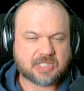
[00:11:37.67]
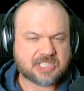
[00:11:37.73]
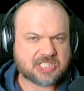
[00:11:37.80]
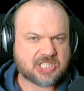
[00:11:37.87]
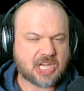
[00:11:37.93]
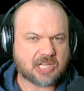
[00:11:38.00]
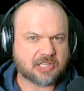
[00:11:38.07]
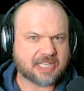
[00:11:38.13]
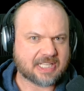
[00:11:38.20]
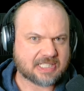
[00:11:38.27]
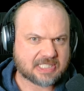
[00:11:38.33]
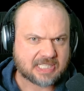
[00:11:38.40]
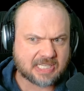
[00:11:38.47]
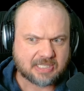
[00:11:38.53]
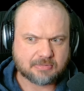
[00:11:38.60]
This channel
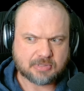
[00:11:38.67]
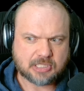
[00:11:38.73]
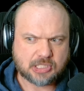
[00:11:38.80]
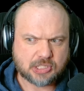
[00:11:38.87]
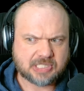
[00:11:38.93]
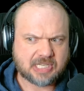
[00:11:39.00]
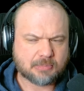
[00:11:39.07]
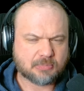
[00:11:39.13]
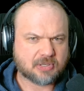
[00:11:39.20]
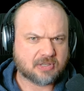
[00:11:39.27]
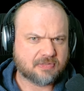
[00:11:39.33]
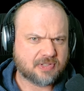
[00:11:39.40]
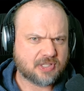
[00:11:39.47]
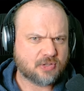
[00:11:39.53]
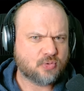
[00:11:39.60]
gets a good number
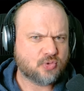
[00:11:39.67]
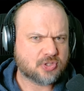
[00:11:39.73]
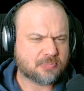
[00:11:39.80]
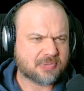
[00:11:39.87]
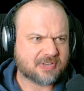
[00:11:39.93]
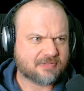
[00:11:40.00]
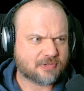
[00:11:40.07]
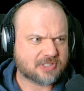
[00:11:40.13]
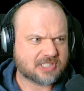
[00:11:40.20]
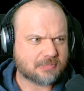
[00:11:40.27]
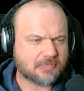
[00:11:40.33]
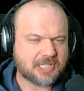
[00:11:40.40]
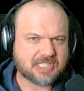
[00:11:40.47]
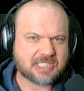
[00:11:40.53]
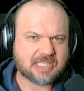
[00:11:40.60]
of views, but for
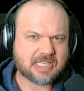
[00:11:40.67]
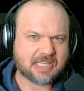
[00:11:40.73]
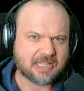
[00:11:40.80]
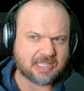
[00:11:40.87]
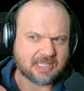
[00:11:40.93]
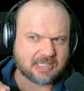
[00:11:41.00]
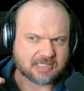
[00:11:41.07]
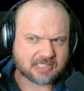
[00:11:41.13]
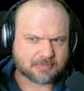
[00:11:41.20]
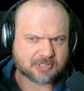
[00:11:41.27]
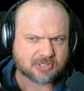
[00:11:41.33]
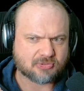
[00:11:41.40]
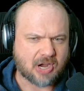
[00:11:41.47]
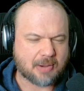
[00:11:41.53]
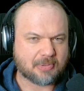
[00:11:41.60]
some reason the
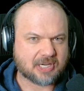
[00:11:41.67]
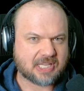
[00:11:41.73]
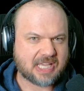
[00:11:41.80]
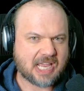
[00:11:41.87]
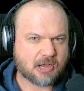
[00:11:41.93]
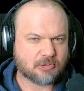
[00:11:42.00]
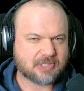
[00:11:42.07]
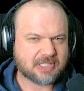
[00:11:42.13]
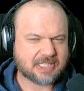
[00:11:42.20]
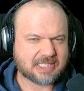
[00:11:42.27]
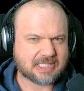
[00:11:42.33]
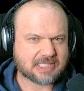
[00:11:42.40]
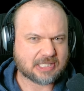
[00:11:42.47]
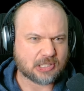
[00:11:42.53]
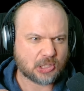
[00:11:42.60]
subscriber count
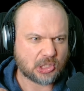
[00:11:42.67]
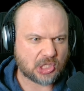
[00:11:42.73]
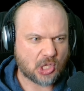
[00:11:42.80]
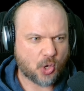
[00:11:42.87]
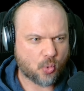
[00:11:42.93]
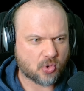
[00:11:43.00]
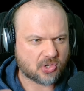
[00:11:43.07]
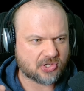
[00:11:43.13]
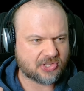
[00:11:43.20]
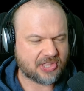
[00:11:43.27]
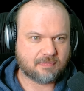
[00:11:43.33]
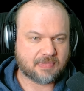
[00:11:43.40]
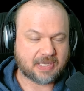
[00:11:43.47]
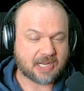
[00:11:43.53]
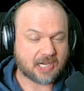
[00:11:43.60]
is lower
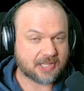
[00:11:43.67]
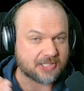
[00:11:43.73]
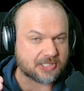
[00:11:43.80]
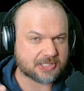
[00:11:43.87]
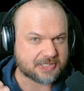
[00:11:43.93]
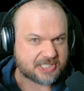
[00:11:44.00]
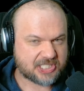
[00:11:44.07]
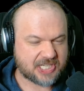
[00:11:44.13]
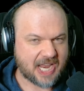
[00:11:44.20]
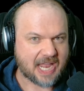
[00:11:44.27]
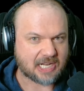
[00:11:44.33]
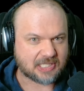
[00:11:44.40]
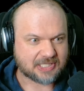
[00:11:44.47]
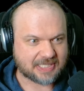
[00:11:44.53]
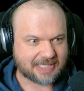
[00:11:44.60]
than other
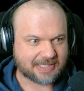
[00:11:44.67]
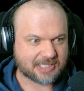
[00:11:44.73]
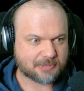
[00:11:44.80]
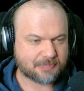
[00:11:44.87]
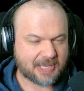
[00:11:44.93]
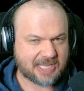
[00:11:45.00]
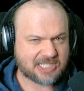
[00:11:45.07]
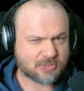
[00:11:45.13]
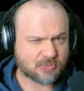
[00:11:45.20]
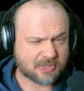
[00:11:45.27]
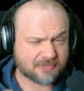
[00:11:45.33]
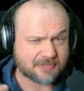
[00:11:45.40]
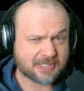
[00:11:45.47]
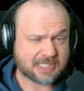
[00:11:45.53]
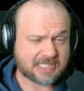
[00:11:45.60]
channels in the space
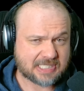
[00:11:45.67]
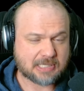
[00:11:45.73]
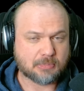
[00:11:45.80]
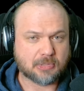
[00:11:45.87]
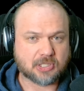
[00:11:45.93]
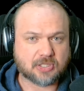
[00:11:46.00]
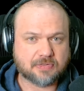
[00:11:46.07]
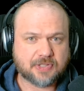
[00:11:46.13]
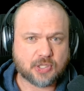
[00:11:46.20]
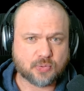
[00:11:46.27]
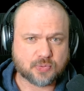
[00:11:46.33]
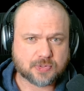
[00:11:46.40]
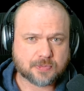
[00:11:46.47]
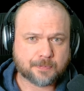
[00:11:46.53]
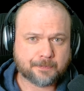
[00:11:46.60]
with similar
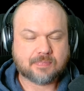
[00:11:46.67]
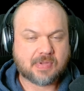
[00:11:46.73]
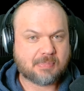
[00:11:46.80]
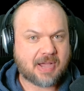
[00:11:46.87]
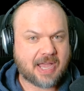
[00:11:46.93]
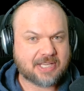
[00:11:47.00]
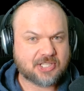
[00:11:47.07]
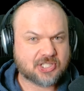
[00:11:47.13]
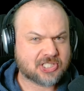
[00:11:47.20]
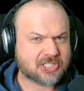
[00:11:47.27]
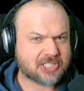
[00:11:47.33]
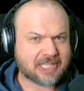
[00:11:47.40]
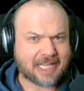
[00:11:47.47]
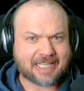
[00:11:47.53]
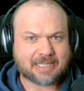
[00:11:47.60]
views. Am I
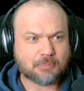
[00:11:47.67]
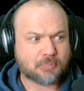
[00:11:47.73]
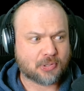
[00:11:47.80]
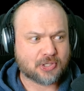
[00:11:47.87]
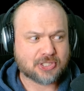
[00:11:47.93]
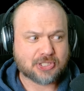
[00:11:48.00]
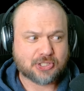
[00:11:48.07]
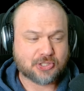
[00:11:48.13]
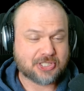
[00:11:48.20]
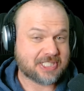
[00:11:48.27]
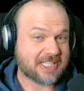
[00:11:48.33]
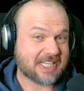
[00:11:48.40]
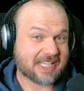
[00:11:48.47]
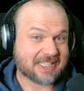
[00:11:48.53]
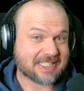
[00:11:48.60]
just like the person you're
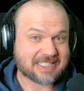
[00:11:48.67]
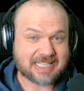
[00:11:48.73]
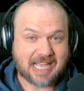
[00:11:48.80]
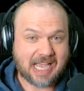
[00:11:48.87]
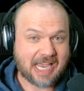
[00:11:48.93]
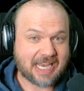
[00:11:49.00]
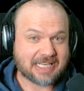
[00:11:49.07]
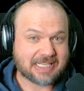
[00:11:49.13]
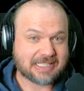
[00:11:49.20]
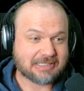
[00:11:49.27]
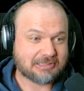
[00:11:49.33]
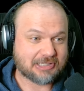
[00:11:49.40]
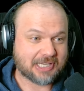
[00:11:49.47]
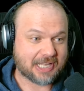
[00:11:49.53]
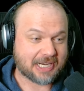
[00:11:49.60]
seeing on the side?
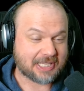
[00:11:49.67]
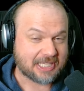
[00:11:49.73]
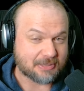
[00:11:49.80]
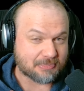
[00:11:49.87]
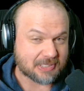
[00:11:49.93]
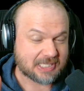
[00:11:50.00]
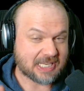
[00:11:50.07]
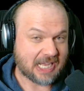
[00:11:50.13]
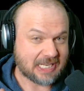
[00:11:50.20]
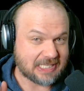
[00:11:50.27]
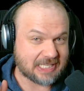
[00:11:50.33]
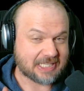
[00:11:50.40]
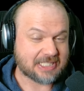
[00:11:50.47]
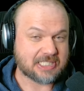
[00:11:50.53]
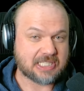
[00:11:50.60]
You got to keep it
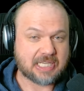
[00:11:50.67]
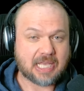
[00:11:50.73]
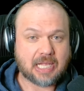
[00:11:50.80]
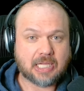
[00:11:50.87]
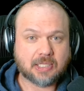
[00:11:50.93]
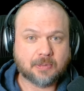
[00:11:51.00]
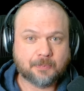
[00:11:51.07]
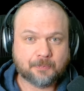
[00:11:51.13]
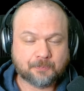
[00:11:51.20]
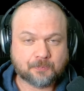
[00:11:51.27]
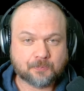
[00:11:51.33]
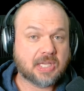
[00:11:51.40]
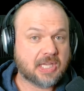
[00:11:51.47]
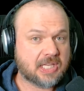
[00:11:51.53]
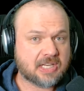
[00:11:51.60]
on a DL.
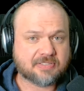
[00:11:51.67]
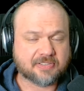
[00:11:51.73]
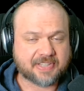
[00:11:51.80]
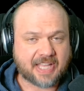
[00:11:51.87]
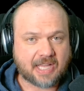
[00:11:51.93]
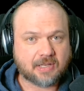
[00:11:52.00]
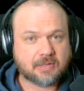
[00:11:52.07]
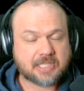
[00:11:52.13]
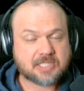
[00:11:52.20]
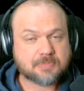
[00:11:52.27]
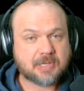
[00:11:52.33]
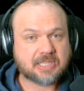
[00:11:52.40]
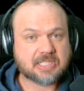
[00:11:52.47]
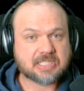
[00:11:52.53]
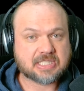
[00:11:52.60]
Enough of that, let's
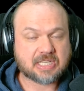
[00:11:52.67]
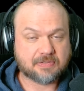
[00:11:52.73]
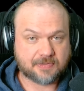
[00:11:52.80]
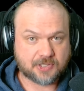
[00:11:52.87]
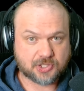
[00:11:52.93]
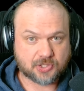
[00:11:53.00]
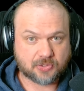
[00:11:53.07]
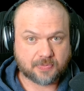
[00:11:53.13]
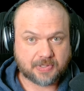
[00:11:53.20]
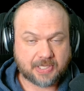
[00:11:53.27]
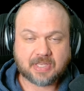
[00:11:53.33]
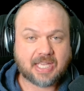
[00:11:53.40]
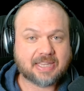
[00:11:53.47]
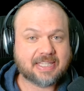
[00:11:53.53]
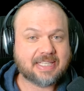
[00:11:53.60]
make this official.
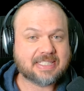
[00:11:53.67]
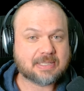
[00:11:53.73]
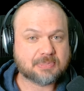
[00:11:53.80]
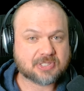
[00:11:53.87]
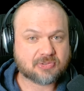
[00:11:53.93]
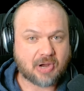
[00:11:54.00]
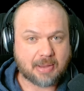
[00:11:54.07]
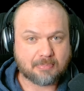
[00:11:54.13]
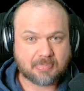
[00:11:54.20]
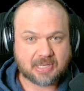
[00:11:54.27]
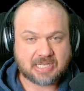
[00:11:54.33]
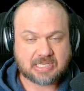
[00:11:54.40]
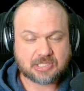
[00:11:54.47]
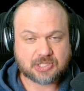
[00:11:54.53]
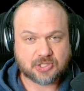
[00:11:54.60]
Hit the subscribe
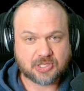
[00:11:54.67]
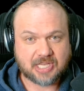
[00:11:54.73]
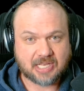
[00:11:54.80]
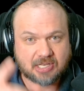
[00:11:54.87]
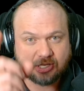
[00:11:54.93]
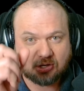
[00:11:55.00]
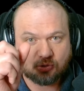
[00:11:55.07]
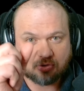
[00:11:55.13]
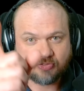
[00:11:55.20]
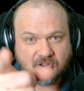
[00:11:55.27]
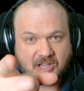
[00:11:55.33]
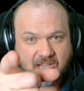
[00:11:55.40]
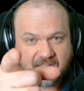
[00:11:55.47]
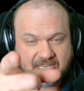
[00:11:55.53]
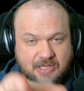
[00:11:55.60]
button so you get
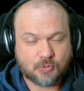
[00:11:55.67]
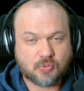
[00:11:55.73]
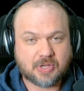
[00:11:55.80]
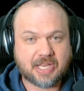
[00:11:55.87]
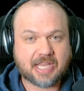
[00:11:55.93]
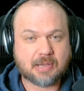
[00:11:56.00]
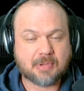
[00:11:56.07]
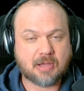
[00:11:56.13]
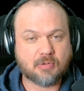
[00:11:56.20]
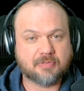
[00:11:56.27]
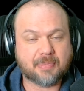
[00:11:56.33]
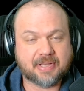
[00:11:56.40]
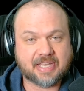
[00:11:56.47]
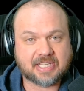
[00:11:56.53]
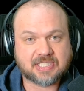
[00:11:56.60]
notified when I come out
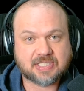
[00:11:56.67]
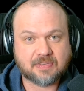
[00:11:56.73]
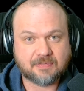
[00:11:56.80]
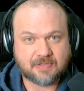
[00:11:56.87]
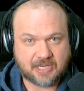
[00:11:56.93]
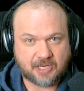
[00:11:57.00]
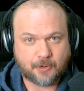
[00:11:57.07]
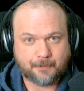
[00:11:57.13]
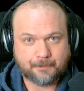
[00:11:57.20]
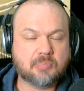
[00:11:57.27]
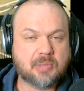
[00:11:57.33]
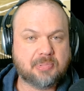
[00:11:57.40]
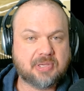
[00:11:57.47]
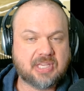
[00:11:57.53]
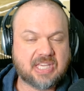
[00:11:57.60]
with my next video.
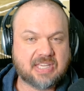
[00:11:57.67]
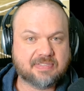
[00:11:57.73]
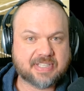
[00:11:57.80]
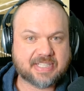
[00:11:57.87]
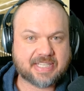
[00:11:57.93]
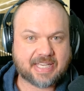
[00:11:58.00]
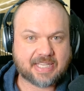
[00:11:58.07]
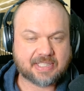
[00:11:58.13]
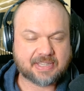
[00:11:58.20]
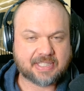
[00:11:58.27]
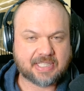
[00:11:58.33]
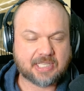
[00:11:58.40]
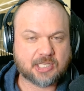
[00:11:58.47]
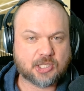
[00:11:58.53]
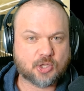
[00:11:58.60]
Maybe even hit
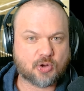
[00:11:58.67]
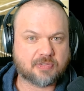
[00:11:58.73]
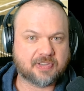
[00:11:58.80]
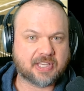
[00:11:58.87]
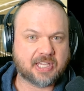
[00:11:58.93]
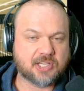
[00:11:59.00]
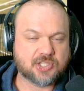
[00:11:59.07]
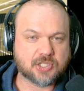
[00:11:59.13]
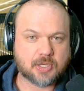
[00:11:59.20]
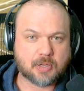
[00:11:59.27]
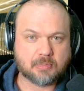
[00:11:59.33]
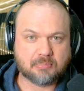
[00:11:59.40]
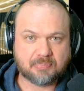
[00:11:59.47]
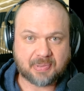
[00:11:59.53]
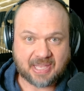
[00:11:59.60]
the
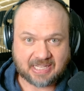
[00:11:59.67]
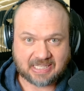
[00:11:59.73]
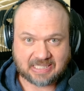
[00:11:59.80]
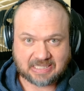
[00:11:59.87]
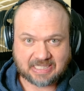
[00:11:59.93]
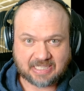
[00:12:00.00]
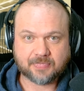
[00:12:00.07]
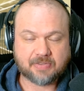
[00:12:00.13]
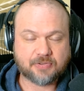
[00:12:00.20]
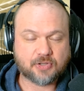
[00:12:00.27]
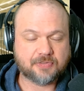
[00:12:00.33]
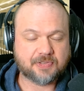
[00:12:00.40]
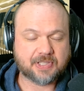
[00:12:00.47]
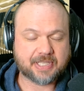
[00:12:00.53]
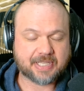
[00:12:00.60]
notification bell if
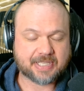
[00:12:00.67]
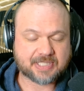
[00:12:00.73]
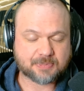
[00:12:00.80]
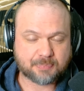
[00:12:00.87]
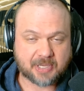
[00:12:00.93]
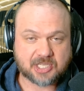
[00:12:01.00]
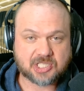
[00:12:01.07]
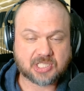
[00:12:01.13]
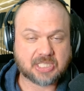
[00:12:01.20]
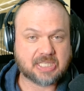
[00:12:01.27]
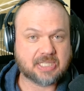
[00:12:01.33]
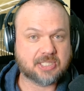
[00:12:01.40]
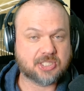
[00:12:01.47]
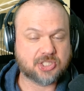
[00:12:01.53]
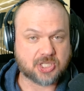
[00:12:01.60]
you're feeling
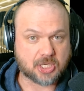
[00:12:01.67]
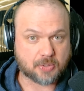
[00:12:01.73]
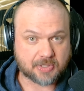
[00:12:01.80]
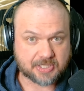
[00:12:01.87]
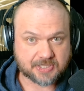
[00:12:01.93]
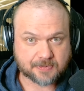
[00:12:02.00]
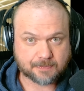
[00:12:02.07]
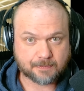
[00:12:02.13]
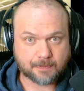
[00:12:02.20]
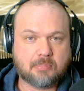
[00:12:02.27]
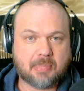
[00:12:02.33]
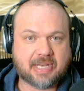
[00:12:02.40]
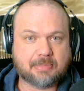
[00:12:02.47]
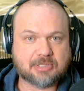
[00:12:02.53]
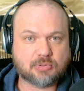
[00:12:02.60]
especially generous.
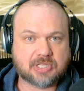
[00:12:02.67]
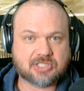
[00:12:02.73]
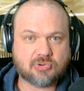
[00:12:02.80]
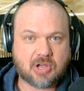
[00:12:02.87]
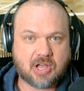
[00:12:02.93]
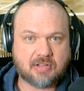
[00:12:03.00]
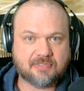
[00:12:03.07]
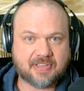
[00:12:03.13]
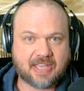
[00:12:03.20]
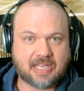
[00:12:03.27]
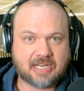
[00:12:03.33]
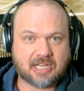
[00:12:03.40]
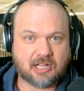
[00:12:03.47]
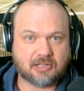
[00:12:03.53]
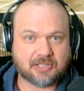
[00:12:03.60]
My name is Wes Roth
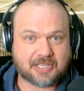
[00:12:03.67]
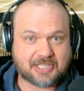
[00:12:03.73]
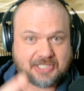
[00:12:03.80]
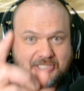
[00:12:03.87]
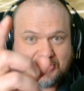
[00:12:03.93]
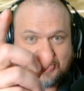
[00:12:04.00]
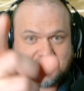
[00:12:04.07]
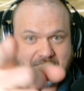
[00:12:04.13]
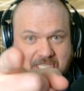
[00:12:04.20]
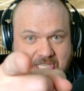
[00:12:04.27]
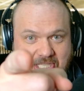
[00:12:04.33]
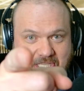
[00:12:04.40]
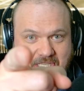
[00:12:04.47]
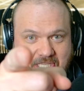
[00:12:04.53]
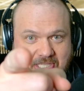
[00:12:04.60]
and I'll
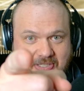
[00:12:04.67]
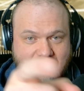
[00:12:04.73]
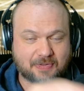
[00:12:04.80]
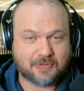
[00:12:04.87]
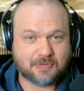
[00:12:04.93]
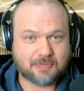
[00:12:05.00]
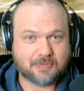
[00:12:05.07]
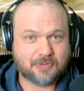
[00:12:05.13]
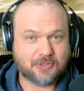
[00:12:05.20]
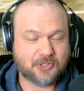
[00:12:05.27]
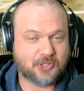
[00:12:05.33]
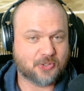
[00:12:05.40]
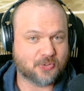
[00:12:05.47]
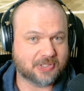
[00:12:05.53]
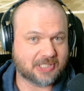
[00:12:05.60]
see
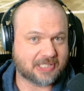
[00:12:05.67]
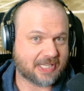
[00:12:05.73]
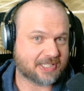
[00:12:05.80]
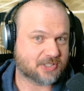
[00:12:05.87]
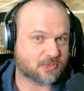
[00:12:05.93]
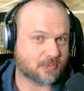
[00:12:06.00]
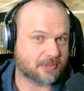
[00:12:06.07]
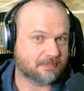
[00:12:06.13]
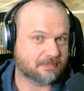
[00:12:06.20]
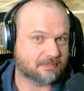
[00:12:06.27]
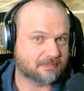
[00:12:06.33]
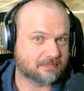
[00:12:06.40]
you in the next one.